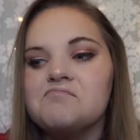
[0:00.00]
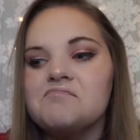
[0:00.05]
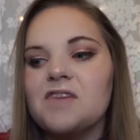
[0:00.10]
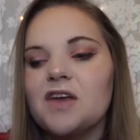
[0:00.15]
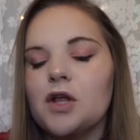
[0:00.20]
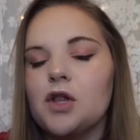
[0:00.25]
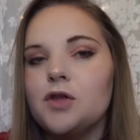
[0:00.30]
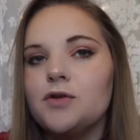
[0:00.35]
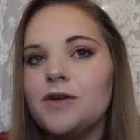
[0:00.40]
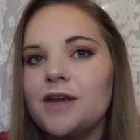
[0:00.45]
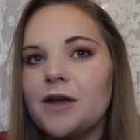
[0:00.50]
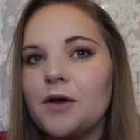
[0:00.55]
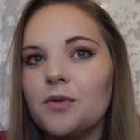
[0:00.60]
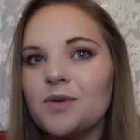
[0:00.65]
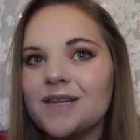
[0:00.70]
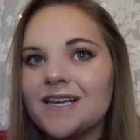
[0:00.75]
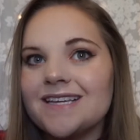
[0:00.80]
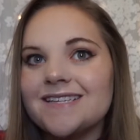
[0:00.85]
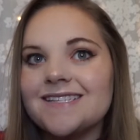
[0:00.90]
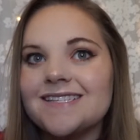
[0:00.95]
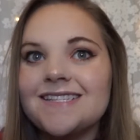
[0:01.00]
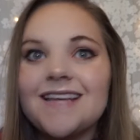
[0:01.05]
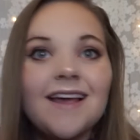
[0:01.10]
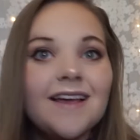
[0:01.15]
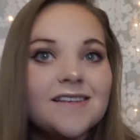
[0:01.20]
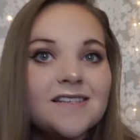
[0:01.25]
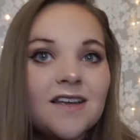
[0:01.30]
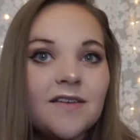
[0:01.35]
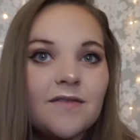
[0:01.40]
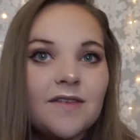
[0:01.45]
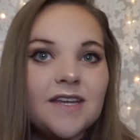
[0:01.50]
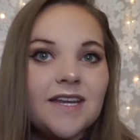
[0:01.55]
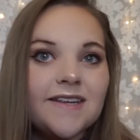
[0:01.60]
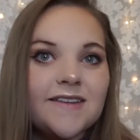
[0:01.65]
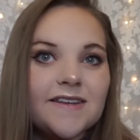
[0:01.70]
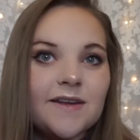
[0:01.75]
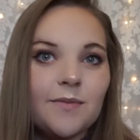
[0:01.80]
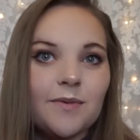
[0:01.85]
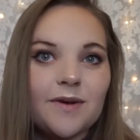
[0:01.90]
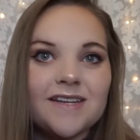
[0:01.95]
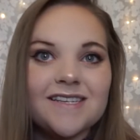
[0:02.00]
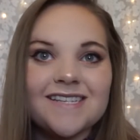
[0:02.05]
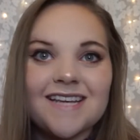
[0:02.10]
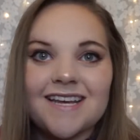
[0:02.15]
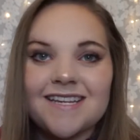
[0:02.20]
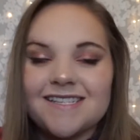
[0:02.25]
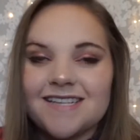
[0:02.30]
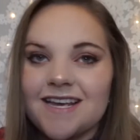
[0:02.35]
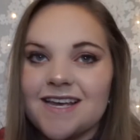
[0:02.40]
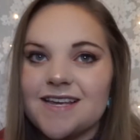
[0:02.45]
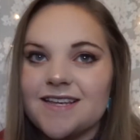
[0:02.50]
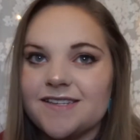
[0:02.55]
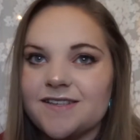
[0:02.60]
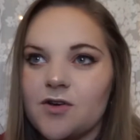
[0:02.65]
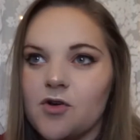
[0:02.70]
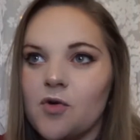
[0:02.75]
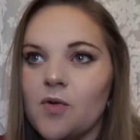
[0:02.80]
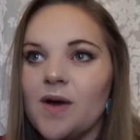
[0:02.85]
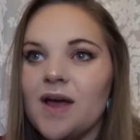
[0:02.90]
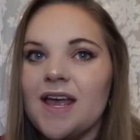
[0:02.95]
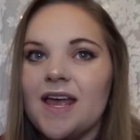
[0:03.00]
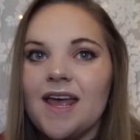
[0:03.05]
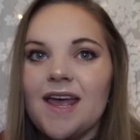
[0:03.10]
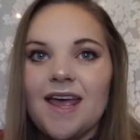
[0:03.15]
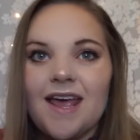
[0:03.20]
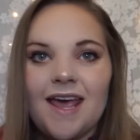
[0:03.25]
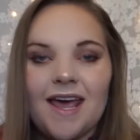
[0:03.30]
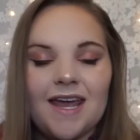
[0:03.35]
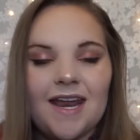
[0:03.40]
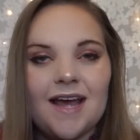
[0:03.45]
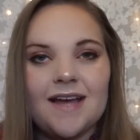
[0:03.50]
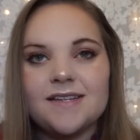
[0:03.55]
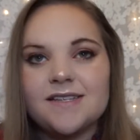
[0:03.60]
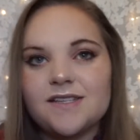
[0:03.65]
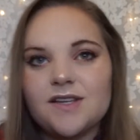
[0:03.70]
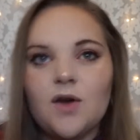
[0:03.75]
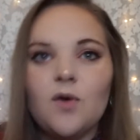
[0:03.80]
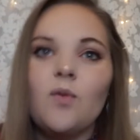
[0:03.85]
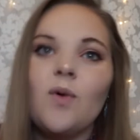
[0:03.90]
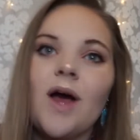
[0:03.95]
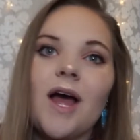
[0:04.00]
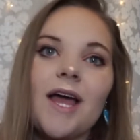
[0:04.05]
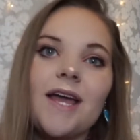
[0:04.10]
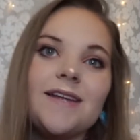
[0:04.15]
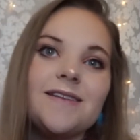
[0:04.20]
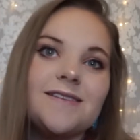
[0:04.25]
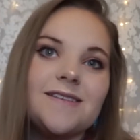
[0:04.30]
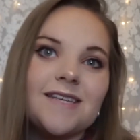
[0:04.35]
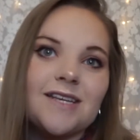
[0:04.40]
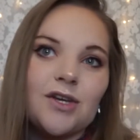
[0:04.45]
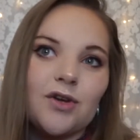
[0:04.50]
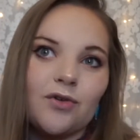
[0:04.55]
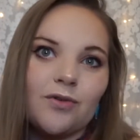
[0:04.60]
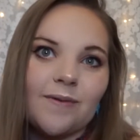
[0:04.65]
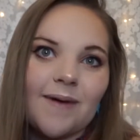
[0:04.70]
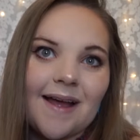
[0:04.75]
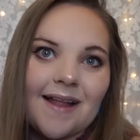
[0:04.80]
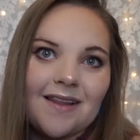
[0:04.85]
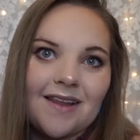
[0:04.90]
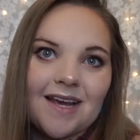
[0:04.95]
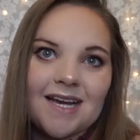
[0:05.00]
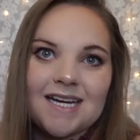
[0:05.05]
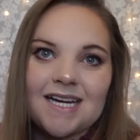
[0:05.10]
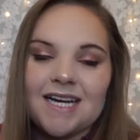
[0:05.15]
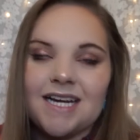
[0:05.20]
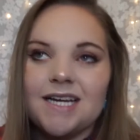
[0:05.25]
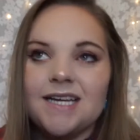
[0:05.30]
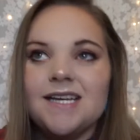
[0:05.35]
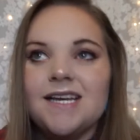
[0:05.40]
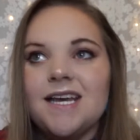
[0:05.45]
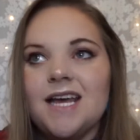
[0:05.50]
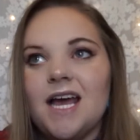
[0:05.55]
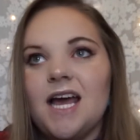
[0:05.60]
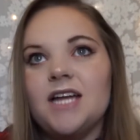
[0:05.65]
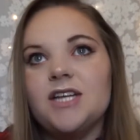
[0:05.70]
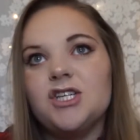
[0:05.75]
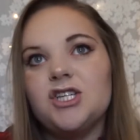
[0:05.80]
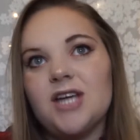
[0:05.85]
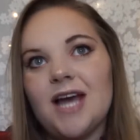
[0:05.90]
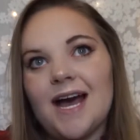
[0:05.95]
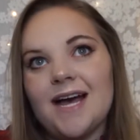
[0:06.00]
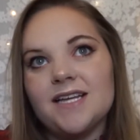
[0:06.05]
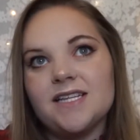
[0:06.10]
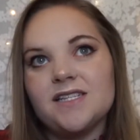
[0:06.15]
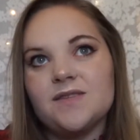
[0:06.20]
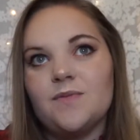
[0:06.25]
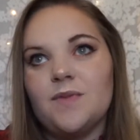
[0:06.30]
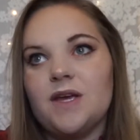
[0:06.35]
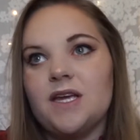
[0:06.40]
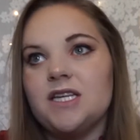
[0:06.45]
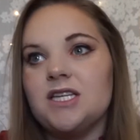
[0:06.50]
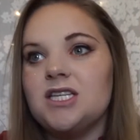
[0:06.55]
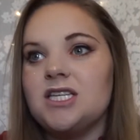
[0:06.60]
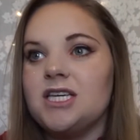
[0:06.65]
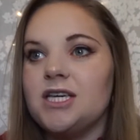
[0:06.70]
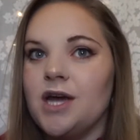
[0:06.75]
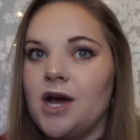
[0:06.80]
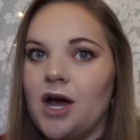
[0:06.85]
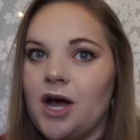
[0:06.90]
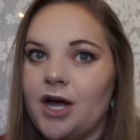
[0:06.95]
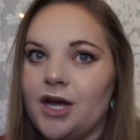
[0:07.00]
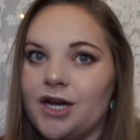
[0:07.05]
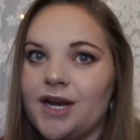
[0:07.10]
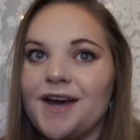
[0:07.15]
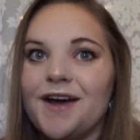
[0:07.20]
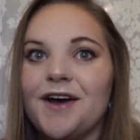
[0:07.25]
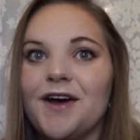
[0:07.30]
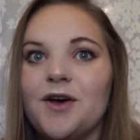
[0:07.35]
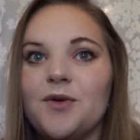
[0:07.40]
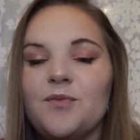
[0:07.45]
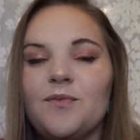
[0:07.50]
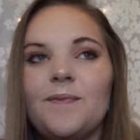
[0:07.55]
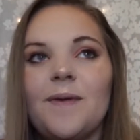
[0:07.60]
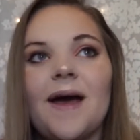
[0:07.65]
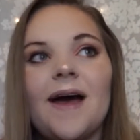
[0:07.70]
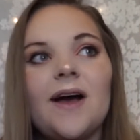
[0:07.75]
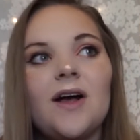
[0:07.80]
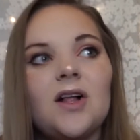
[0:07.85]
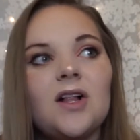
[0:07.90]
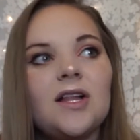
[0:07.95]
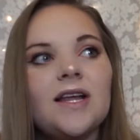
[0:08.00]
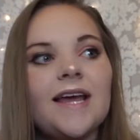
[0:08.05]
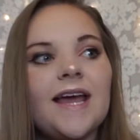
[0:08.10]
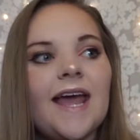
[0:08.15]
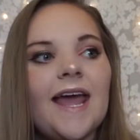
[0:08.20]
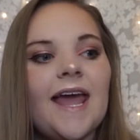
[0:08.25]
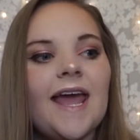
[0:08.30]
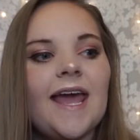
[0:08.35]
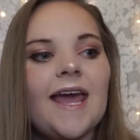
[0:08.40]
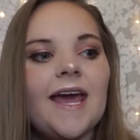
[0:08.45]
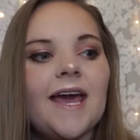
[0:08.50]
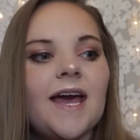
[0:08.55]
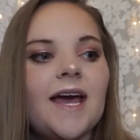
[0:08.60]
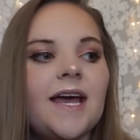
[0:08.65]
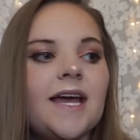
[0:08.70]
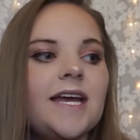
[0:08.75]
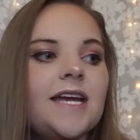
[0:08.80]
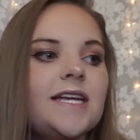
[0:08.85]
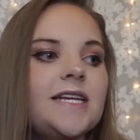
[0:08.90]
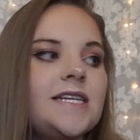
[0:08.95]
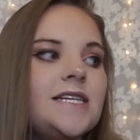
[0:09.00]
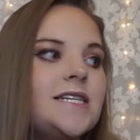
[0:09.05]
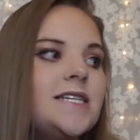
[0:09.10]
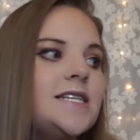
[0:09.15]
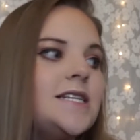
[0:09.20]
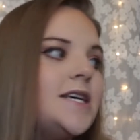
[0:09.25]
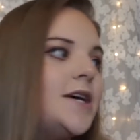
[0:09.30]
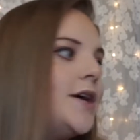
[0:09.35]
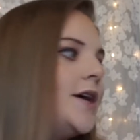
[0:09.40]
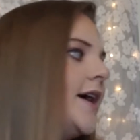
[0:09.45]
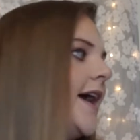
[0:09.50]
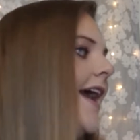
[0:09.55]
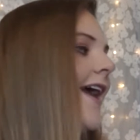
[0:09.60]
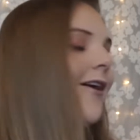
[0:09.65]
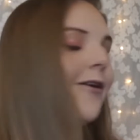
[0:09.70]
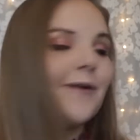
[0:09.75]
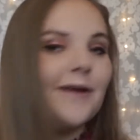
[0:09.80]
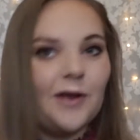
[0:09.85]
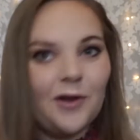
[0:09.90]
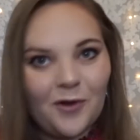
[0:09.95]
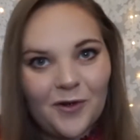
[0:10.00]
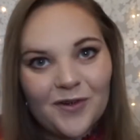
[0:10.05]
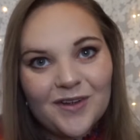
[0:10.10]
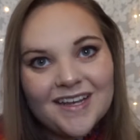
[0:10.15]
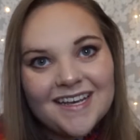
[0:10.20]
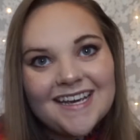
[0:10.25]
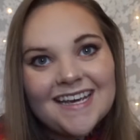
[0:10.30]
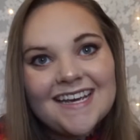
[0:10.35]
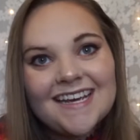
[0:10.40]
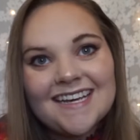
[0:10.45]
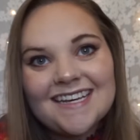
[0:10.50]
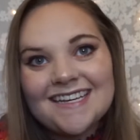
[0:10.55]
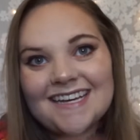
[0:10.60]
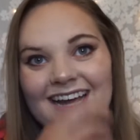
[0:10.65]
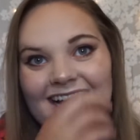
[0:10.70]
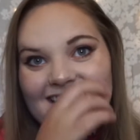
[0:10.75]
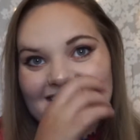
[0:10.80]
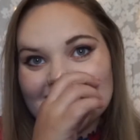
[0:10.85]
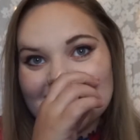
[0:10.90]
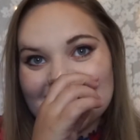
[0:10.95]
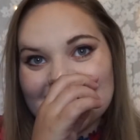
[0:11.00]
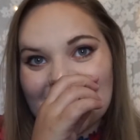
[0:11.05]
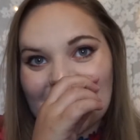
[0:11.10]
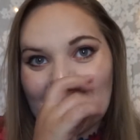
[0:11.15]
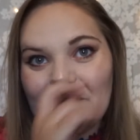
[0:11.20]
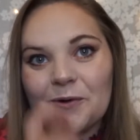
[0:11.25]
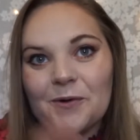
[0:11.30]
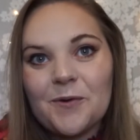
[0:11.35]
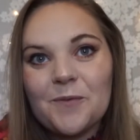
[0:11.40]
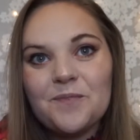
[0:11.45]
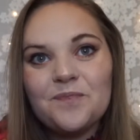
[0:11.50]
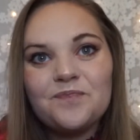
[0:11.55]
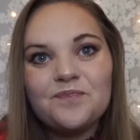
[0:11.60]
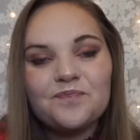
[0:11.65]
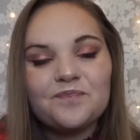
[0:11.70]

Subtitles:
including only 6 of the Disney princesses, so it has Snow White, Cinderella, Jasmine, Tiana, Belle, and Ariel. Yeah, so